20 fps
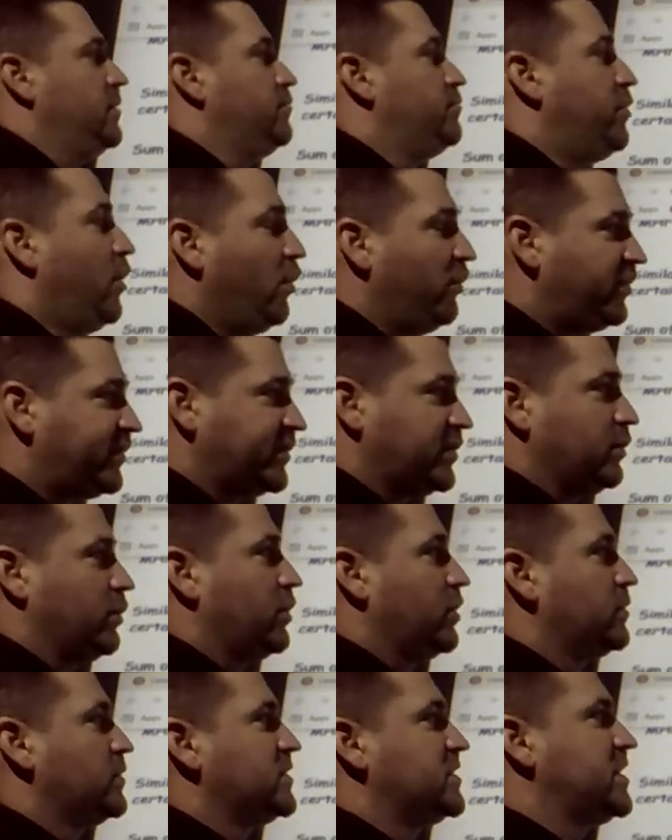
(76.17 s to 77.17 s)
both
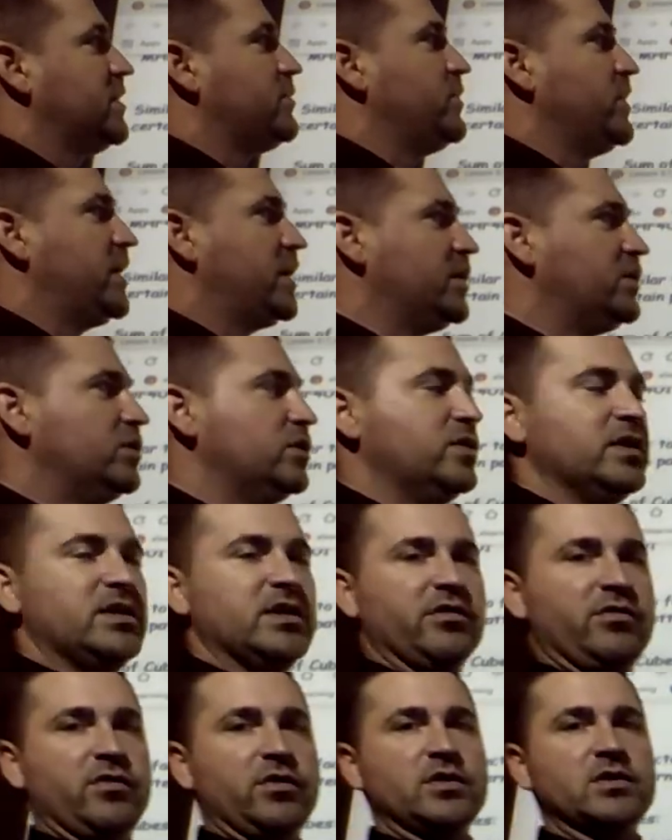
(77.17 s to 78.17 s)
terms, then we could do the
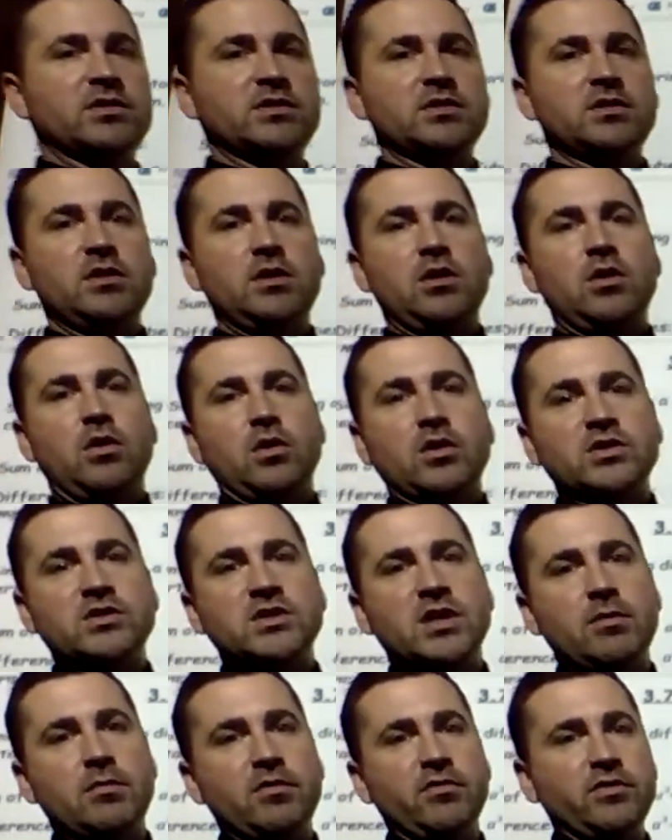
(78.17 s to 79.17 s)
difference or
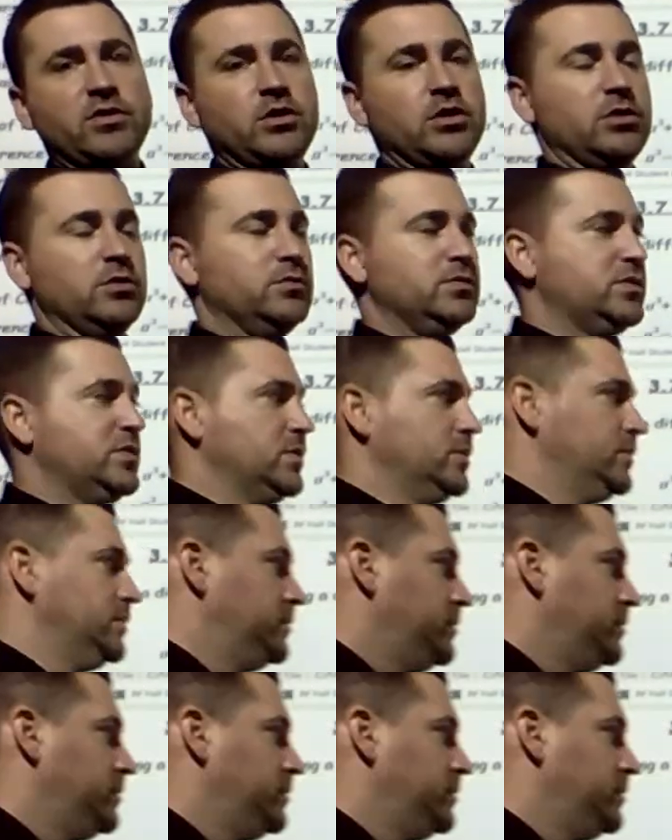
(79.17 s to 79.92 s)
sum of cubes.